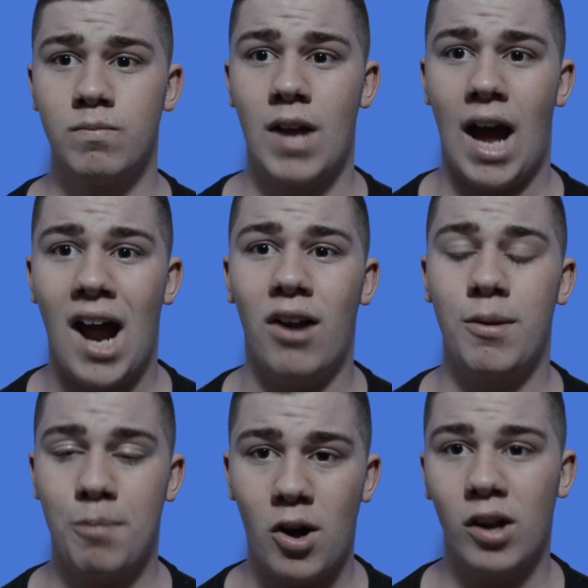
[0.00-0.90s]

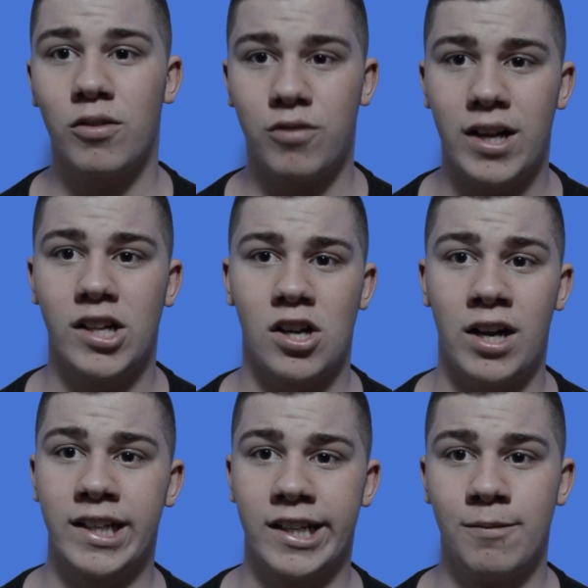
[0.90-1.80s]
Harry Potter
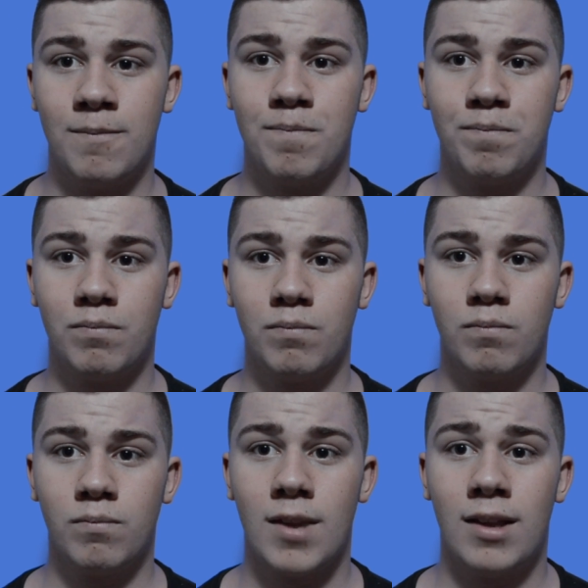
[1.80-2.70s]
franchise,
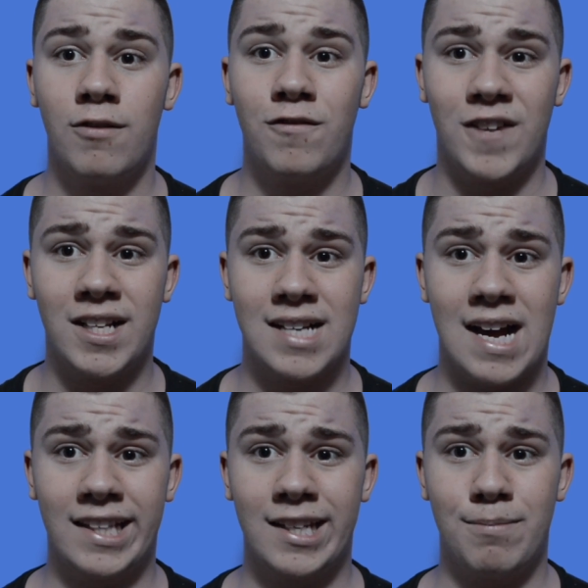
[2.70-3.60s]

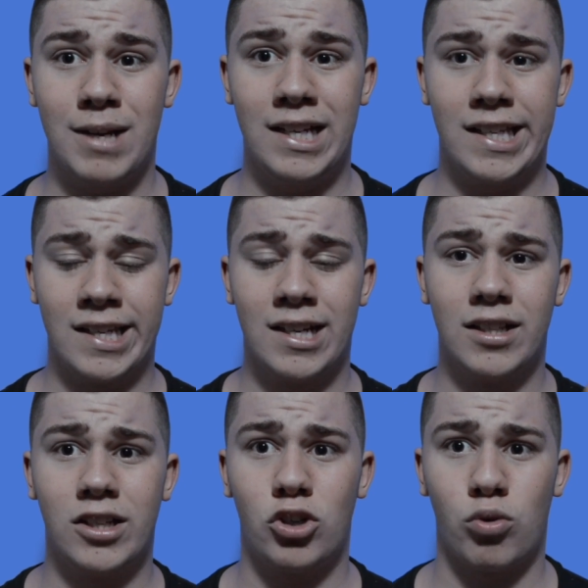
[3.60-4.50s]
Fantastic Beasts:
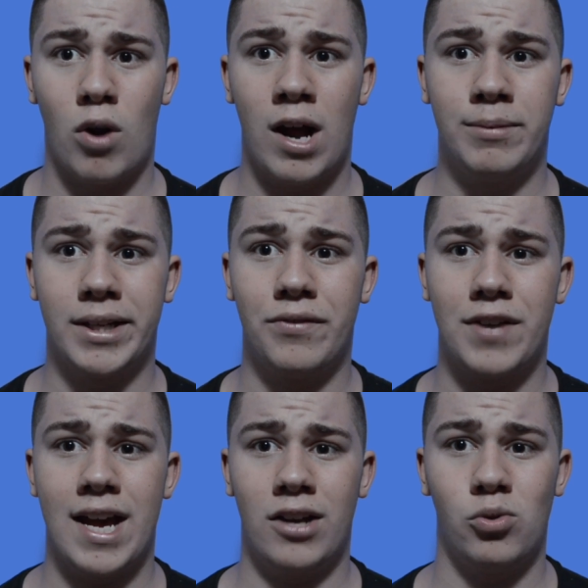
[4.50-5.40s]
The Crimes
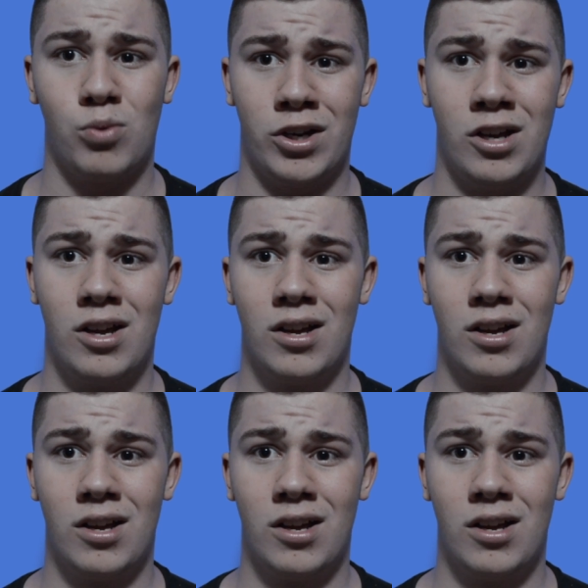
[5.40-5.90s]
of Grindelwald.